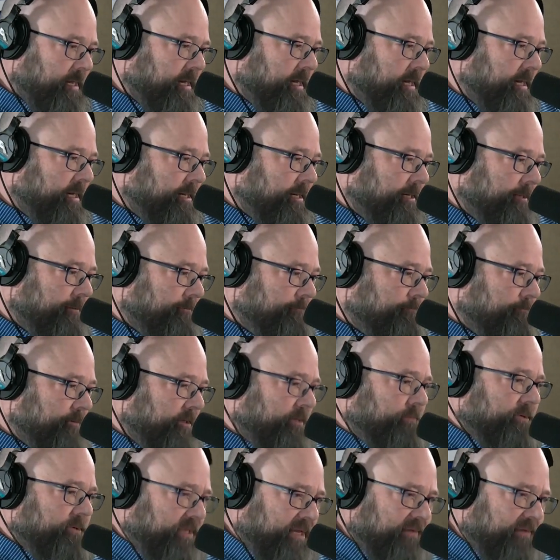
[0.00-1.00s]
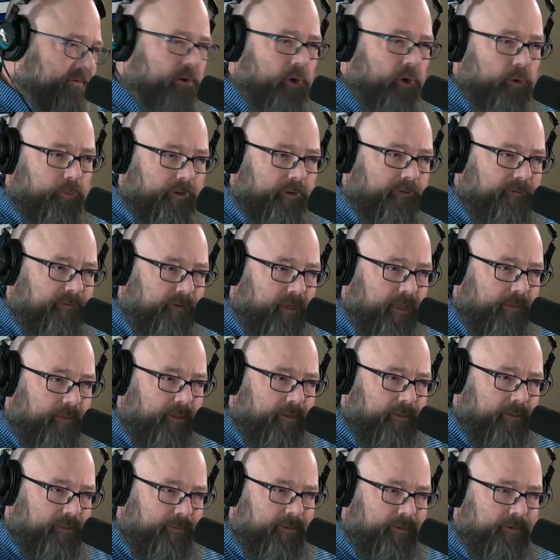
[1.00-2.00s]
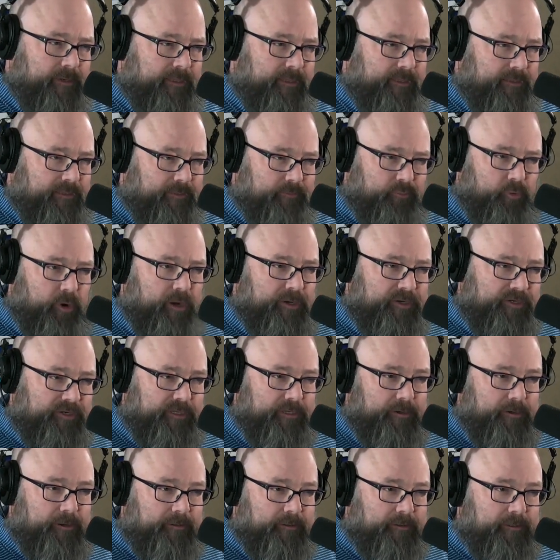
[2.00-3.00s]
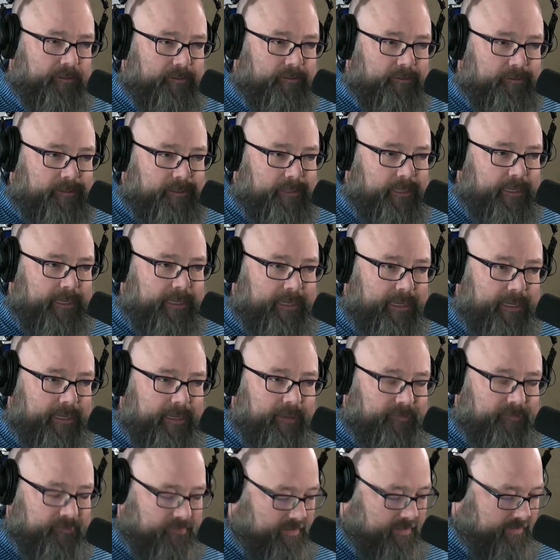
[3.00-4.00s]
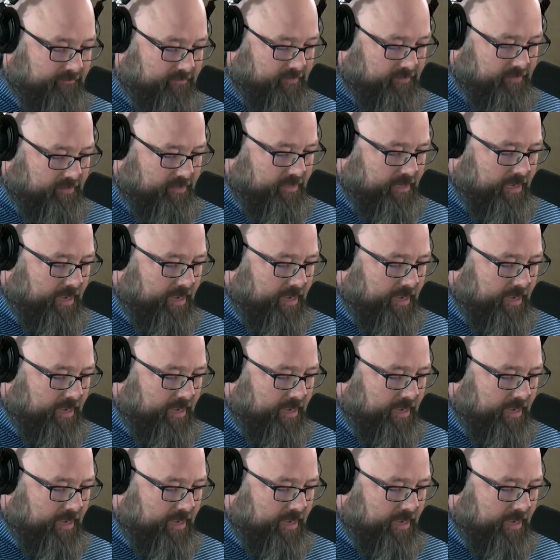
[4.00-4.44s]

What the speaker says: But it was given home confinement. I mean, get the bracelet on the leg, I guess, and everything.